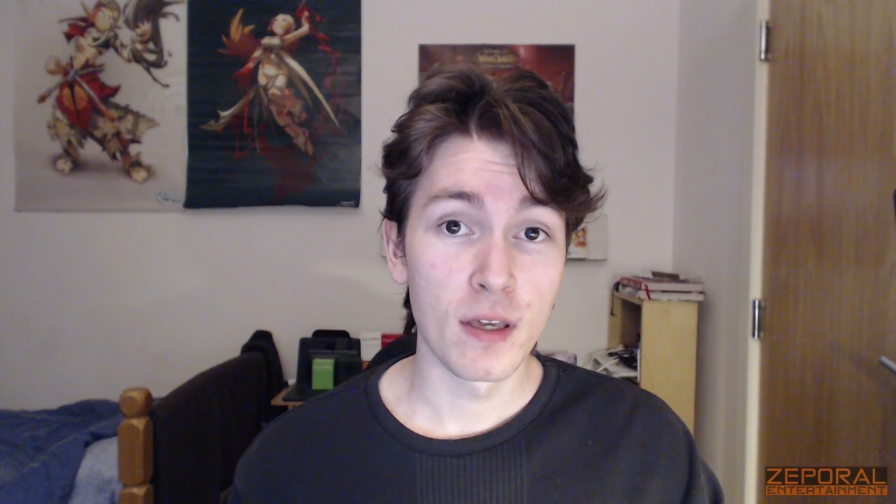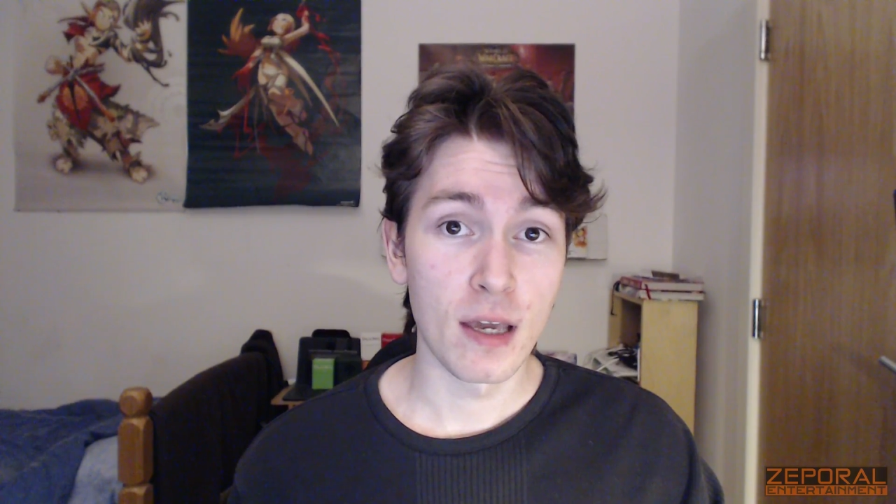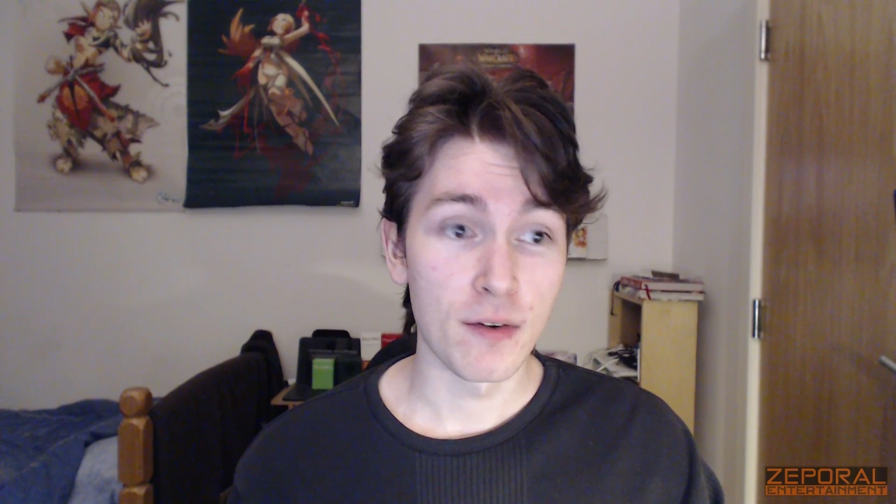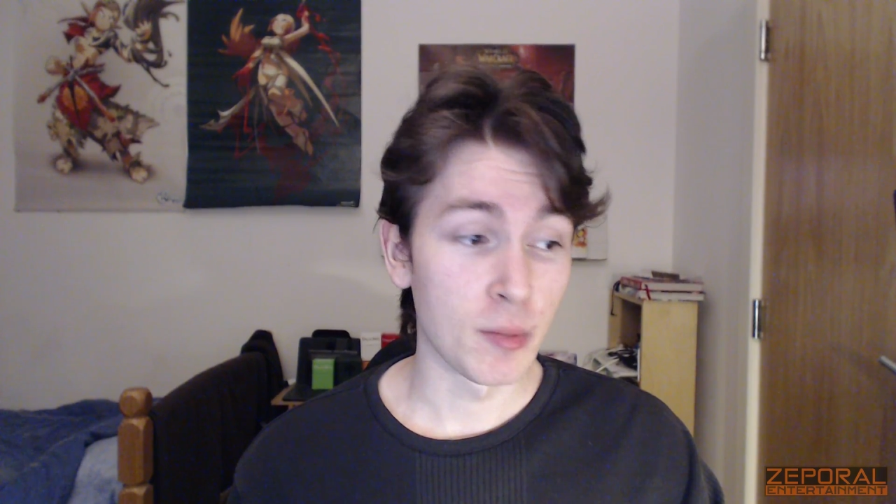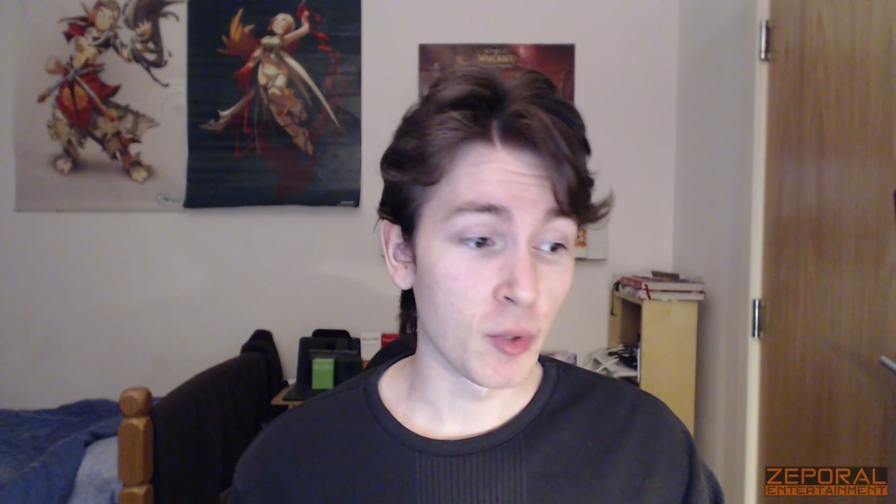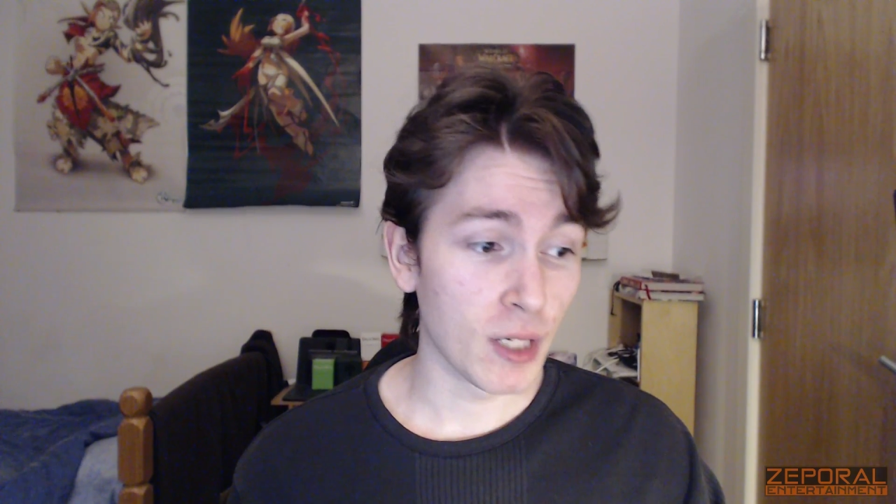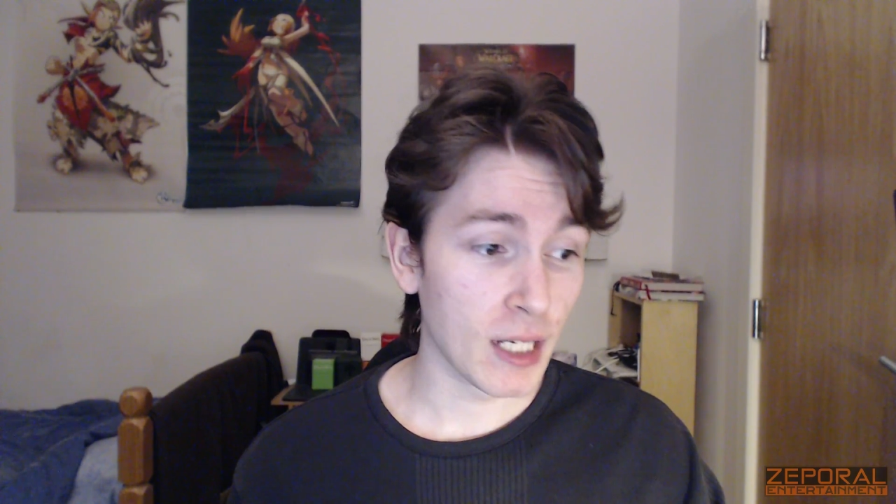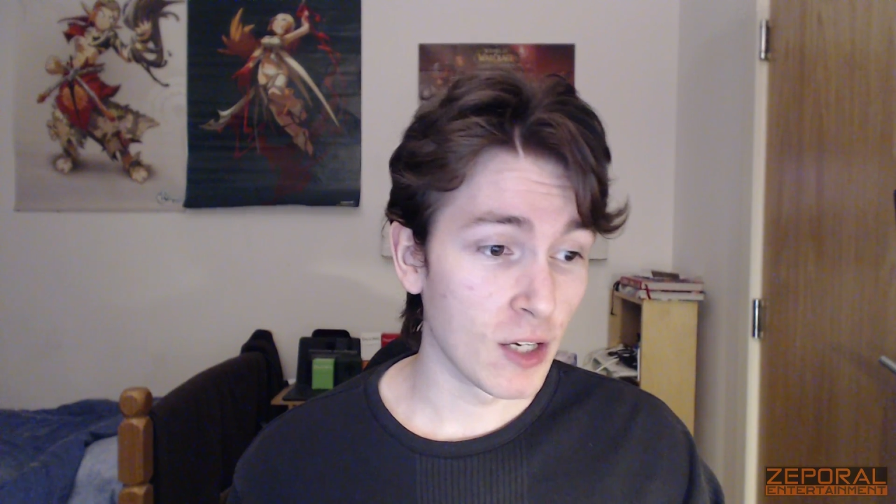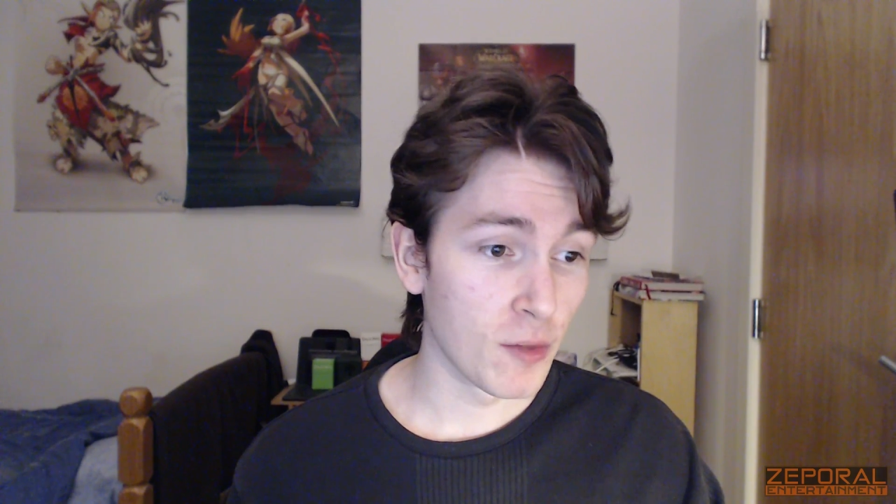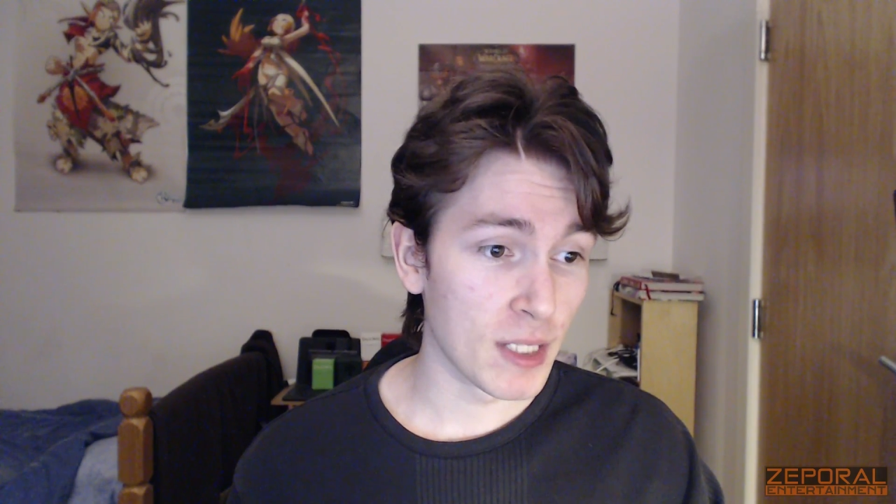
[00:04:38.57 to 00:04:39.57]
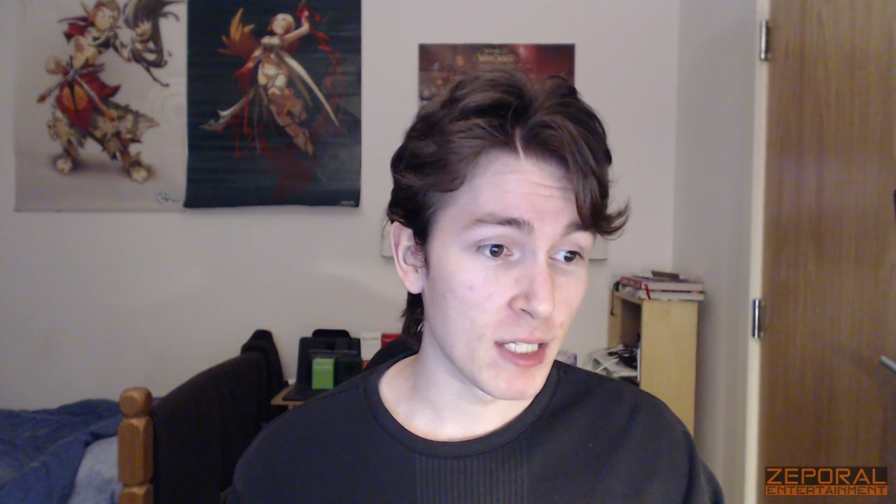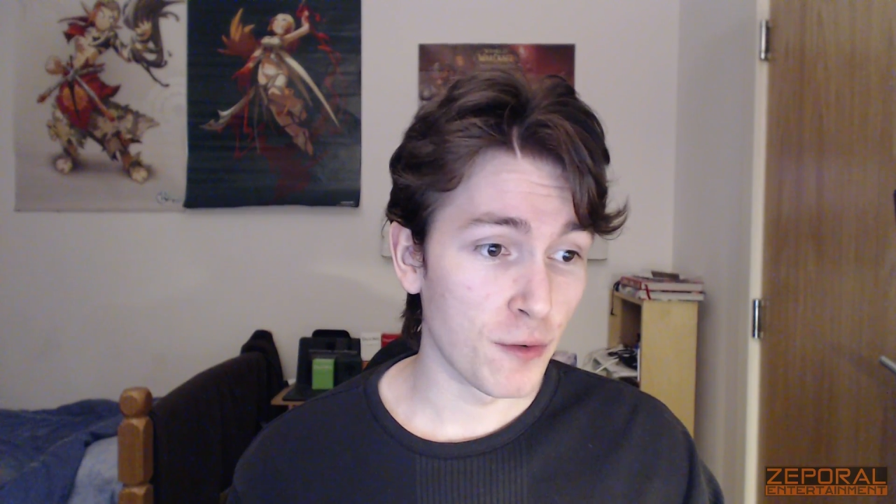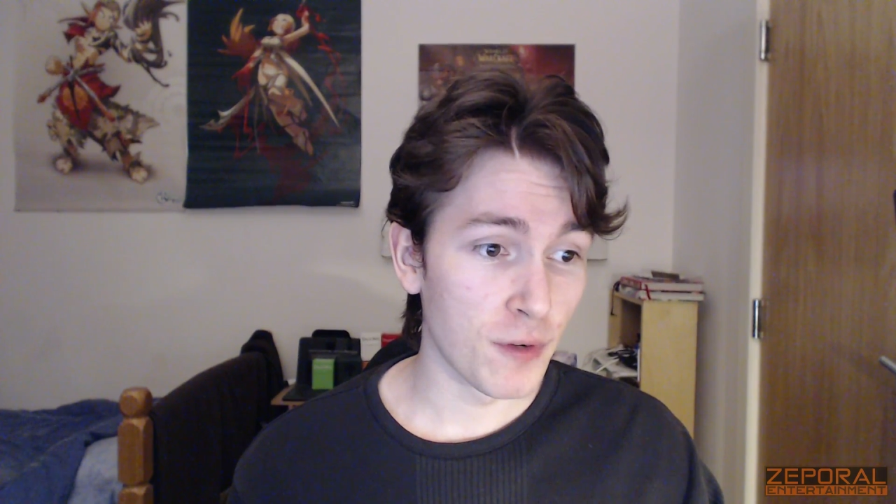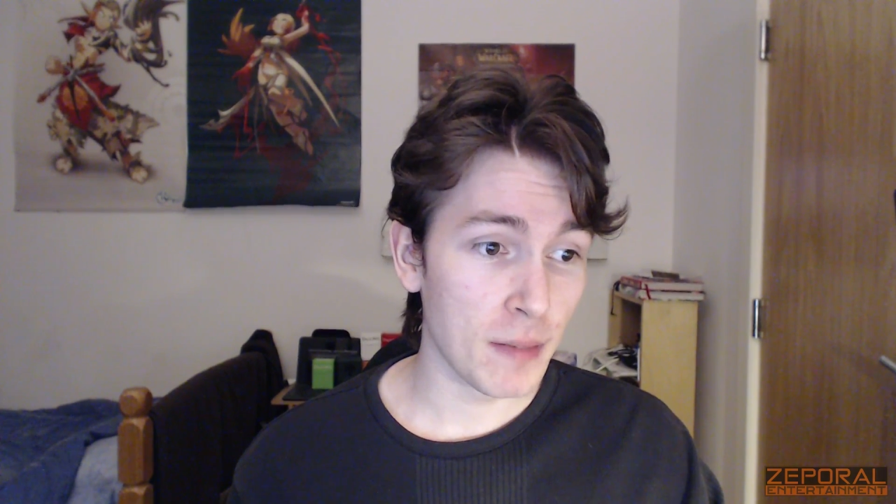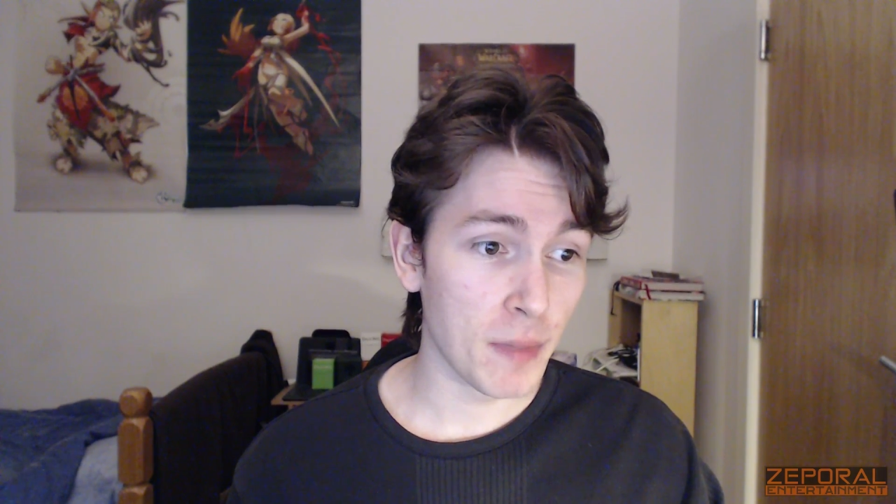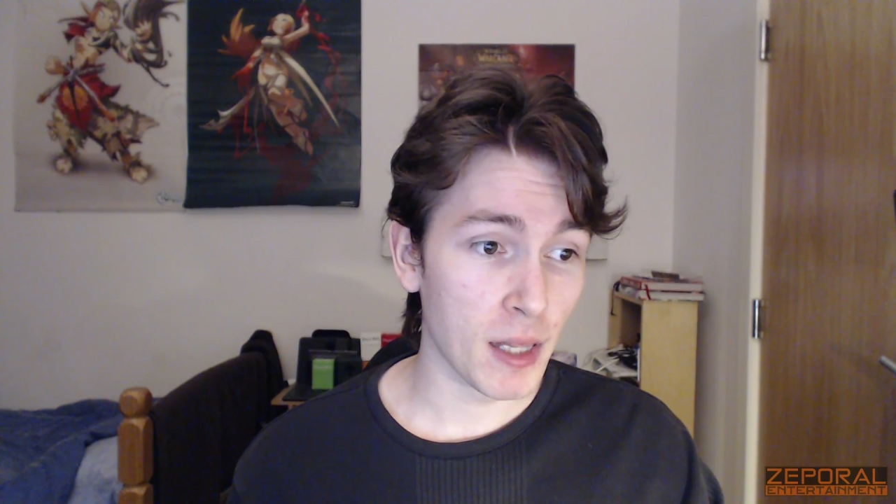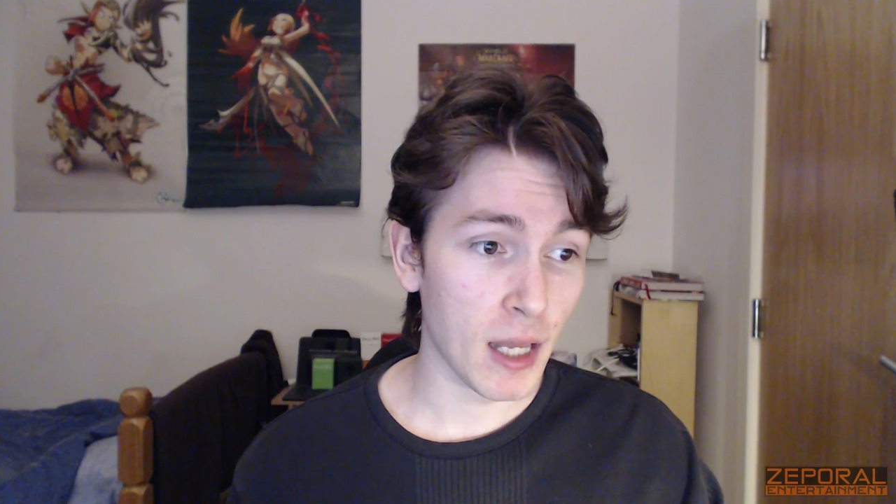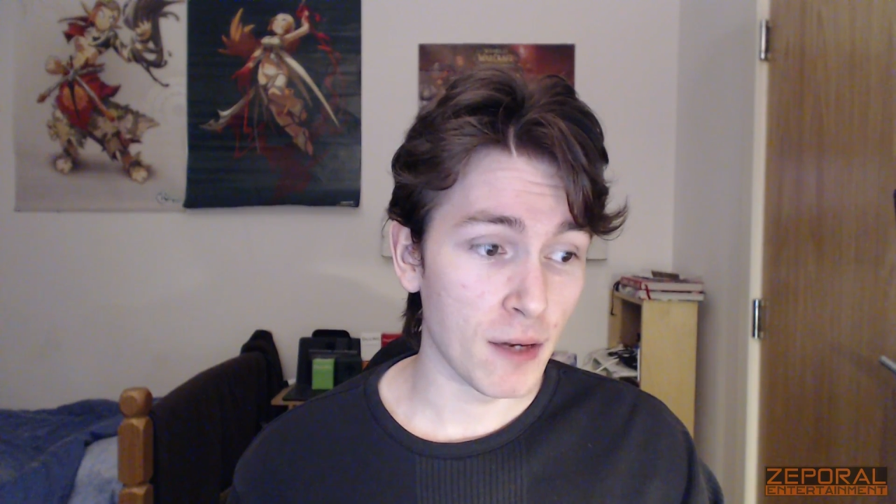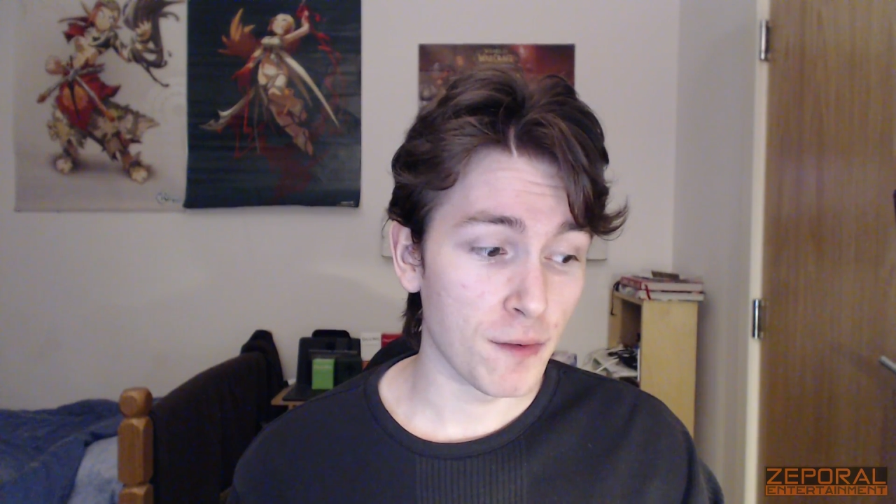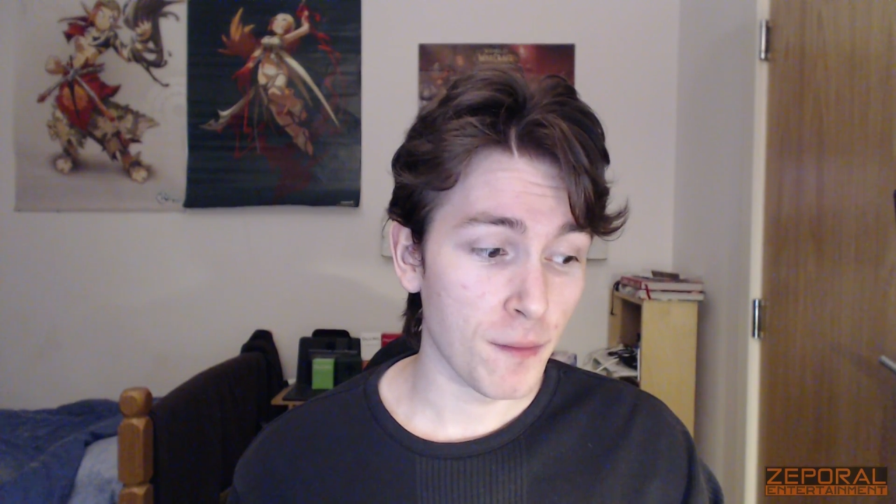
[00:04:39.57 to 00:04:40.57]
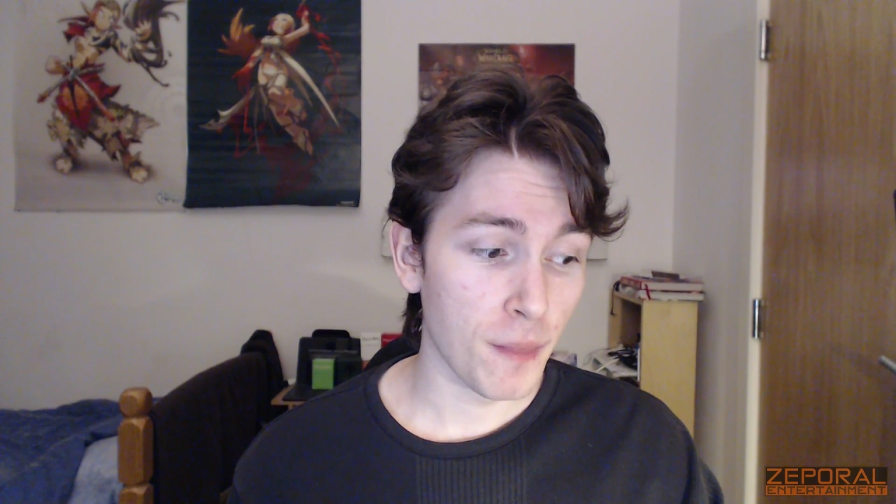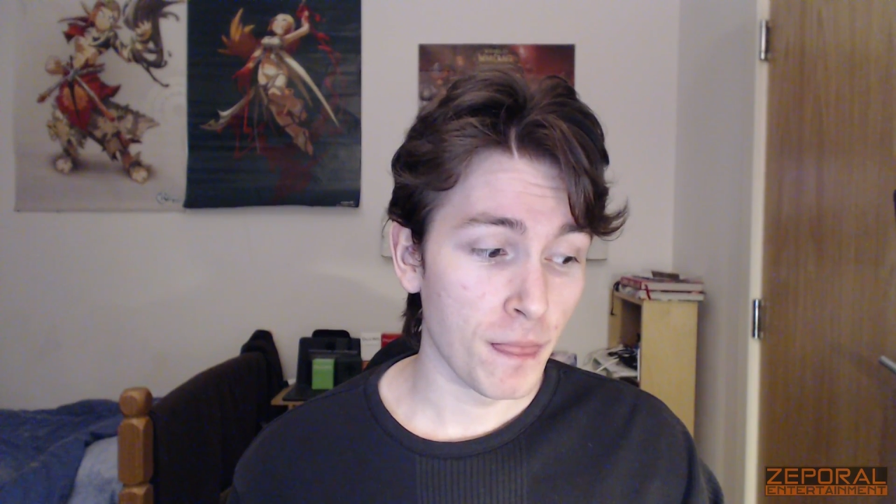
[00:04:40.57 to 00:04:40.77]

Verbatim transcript: if I'm not going to kill myself and end my life,